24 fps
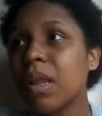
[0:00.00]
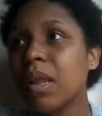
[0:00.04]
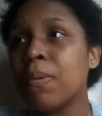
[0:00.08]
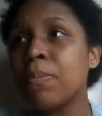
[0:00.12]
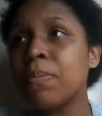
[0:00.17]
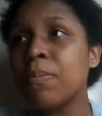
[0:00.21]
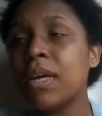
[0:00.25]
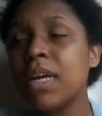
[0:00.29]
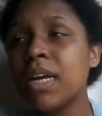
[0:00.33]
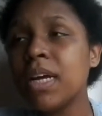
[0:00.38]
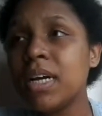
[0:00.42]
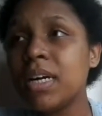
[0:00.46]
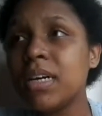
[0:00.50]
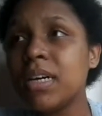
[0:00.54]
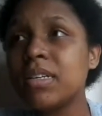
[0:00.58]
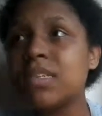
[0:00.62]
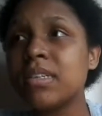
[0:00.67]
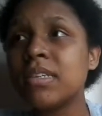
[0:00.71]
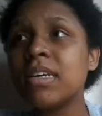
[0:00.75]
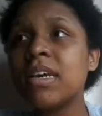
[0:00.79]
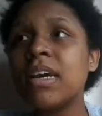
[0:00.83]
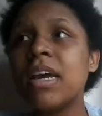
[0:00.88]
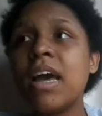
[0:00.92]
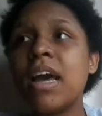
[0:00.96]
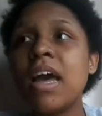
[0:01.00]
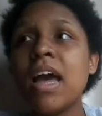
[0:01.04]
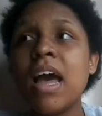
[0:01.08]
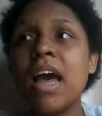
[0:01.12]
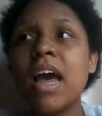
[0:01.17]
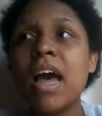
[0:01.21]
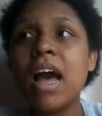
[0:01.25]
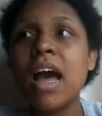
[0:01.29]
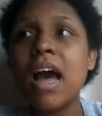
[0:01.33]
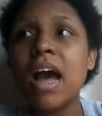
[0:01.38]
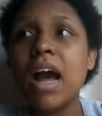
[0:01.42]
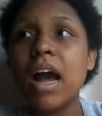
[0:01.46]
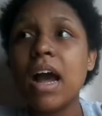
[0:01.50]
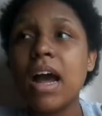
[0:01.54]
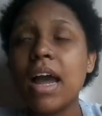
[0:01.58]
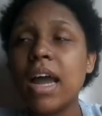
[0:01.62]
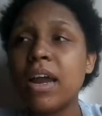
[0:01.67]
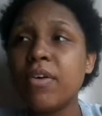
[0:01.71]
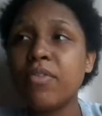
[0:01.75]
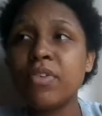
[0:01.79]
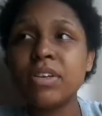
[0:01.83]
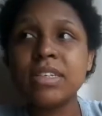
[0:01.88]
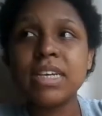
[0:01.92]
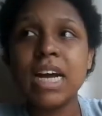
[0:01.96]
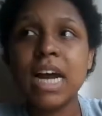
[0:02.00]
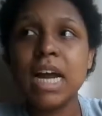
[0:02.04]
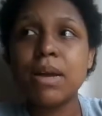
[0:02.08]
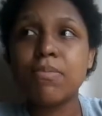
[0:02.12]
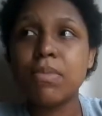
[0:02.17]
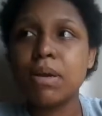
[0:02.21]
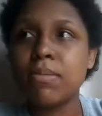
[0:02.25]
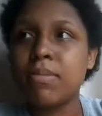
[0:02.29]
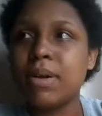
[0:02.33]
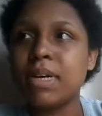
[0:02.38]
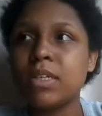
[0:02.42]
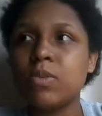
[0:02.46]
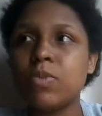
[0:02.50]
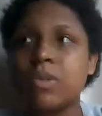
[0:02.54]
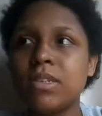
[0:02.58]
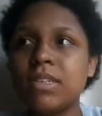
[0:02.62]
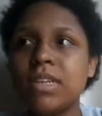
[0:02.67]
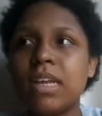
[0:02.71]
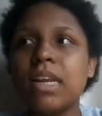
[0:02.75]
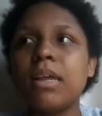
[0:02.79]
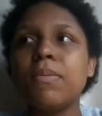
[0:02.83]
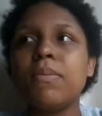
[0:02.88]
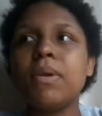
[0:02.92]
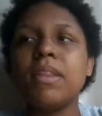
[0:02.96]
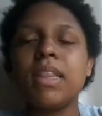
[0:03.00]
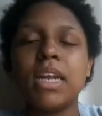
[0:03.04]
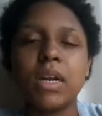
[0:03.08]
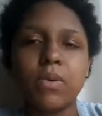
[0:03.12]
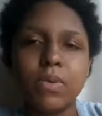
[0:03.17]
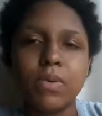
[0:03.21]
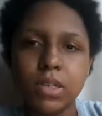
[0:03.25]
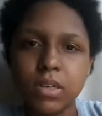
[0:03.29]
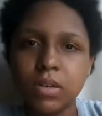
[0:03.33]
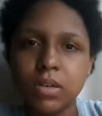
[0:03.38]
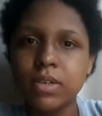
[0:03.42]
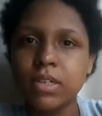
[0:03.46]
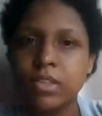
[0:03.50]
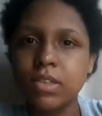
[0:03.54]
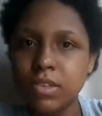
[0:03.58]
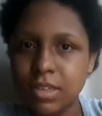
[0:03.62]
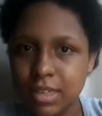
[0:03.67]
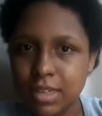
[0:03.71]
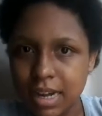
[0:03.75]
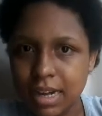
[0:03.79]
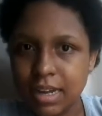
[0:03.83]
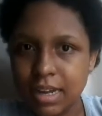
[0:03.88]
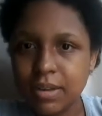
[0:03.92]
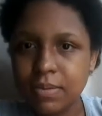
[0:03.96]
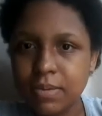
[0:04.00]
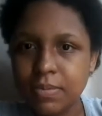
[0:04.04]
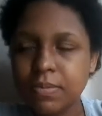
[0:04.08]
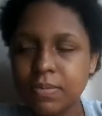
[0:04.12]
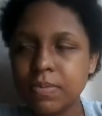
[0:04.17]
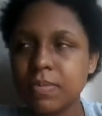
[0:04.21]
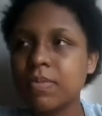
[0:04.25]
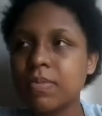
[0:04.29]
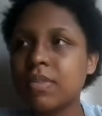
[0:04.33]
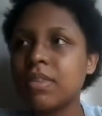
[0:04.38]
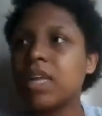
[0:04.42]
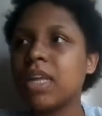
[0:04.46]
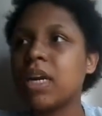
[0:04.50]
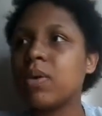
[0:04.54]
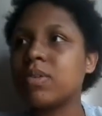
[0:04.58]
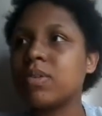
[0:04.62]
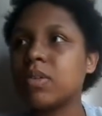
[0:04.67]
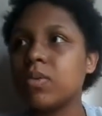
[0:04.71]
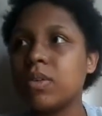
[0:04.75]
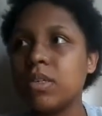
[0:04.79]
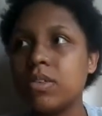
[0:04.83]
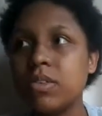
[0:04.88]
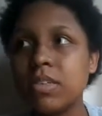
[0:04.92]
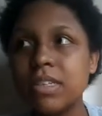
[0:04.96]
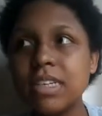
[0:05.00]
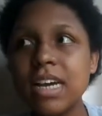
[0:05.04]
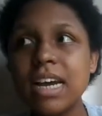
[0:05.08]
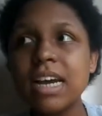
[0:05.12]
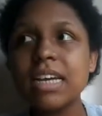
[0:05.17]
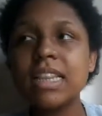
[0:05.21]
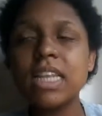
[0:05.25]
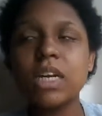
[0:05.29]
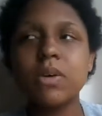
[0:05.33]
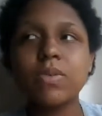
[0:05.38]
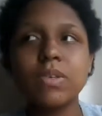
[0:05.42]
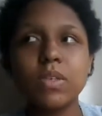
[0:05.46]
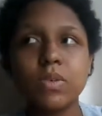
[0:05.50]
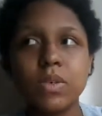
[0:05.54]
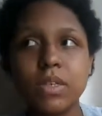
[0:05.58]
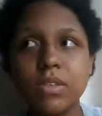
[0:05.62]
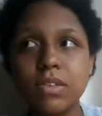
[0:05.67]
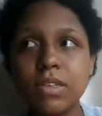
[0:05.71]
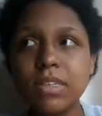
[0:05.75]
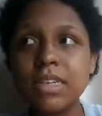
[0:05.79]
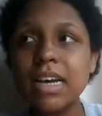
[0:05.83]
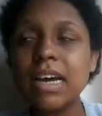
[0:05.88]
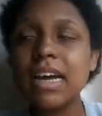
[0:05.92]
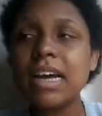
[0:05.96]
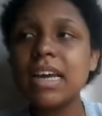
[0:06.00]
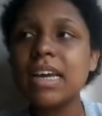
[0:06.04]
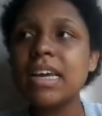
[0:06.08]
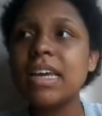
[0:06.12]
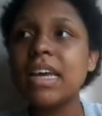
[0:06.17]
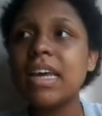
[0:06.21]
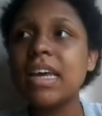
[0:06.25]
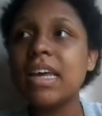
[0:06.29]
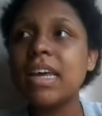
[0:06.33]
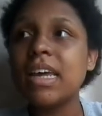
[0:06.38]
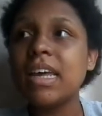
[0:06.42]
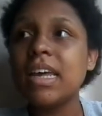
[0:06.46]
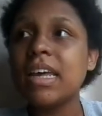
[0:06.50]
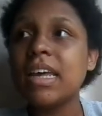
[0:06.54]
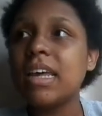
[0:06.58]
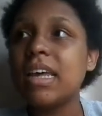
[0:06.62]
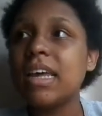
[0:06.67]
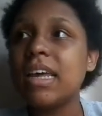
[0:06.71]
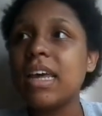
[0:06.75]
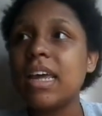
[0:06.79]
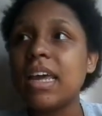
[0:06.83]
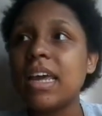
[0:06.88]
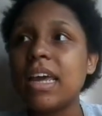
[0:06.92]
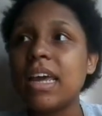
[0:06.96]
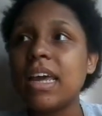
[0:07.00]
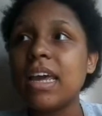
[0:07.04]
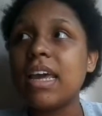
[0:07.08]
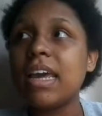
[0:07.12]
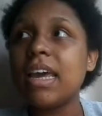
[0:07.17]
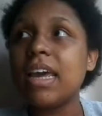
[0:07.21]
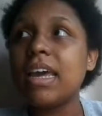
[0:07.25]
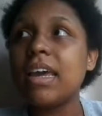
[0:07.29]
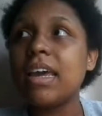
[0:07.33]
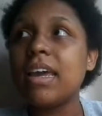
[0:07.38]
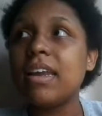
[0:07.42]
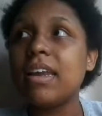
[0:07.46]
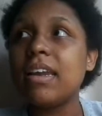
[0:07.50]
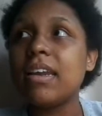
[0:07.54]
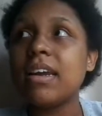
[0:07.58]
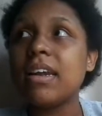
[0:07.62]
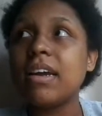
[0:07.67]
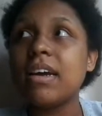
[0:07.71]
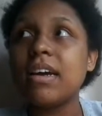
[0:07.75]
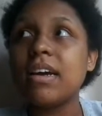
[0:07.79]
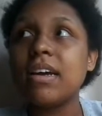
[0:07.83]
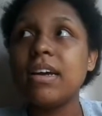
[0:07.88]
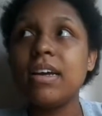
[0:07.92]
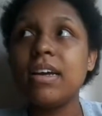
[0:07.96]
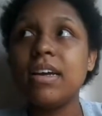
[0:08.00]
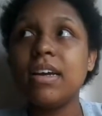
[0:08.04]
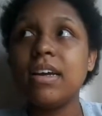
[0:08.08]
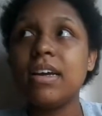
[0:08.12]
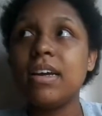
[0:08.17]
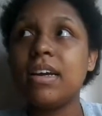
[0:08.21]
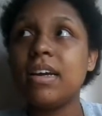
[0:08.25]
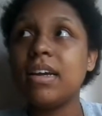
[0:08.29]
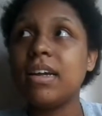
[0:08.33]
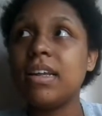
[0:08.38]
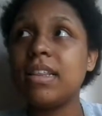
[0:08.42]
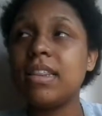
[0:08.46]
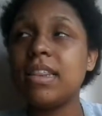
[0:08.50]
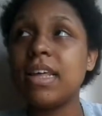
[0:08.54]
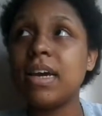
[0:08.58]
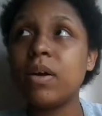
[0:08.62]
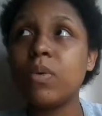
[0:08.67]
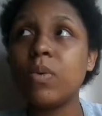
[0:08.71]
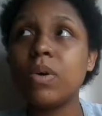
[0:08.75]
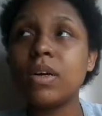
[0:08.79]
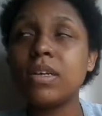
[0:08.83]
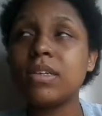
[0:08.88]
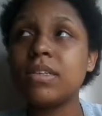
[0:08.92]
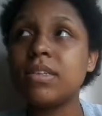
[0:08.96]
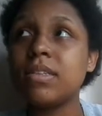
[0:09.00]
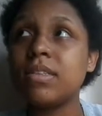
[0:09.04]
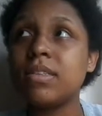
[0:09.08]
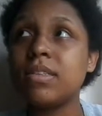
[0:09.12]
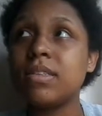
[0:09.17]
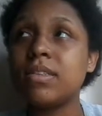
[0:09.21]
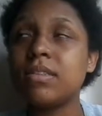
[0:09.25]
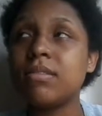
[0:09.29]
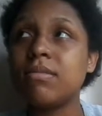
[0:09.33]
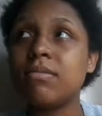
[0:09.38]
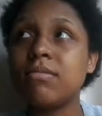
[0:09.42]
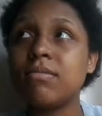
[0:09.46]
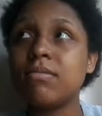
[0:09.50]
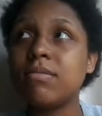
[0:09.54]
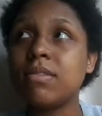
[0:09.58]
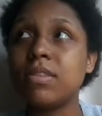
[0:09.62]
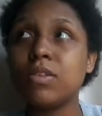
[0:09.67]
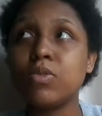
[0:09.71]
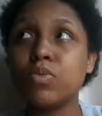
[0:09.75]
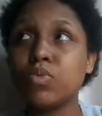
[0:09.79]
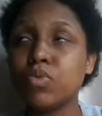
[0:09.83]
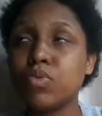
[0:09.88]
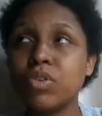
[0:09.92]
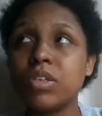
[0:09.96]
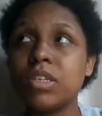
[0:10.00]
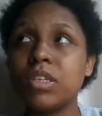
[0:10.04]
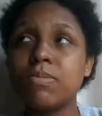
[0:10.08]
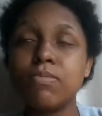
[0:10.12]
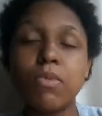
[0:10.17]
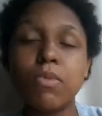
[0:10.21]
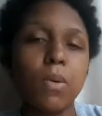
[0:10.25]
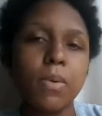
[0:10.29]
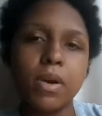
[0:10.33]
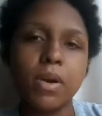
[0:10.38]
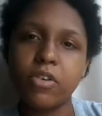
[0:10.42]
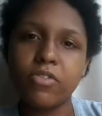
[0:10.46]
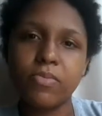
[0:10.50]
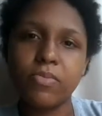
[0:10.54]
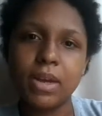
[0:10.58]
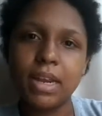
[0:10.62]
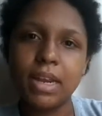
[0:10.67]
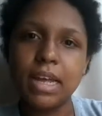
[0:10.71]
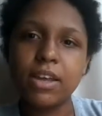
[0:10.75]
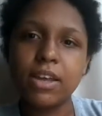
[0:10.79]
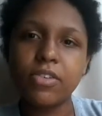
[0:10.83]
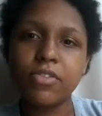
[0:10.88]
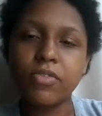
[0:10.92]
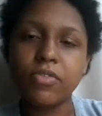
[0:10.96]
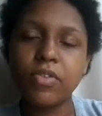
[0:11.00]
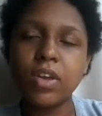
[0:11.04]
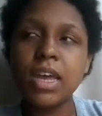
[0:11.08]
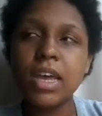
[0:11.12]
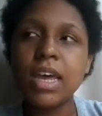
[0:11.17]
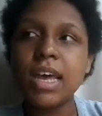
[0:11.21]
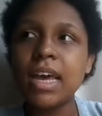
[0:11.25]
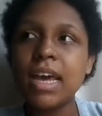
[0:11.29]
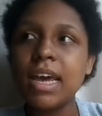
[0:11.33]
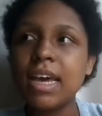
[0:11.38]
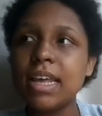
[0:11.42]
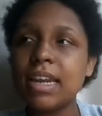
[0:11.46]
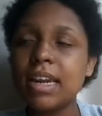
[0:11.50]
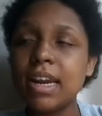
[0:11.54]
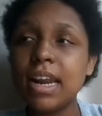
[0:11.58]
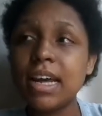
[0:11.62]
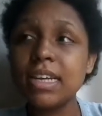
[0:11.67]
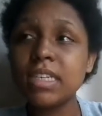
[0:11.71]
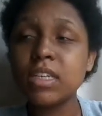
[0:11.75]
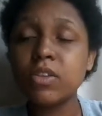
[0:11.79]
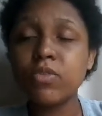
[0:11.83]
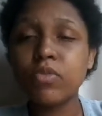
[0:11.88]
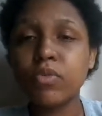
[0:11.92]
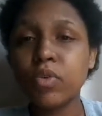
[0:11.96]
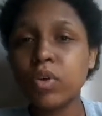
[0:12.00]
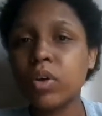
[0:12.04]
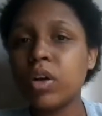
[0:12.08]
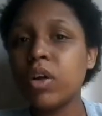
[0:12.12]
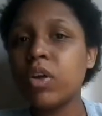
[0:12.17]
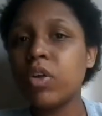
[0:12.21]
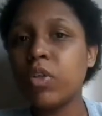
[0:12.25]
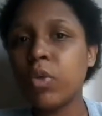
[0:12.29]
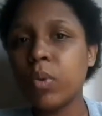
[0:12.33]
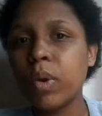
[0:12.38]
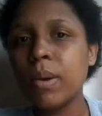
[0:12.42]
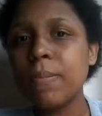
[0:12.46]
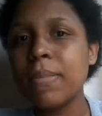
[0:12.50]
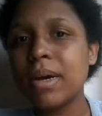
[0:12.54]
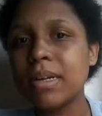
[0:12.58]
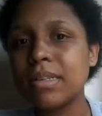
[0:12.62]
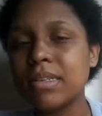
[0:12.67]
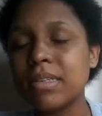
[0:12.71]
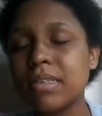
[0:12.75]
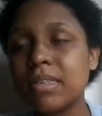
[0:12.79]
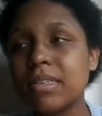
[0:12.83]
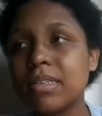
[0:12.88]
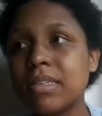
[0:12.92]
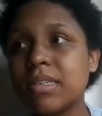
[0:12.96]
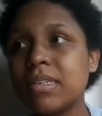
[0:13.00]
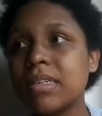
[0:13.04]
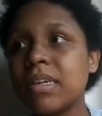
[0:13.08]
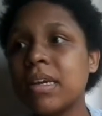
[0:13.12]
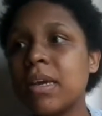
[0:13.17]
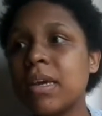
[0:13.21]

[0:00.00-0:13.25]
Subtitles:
because every time my mind was telling me that I was going to die, that I was going to die, that I was going to die. And that was the worst moment of my life. It lasted for 3 months,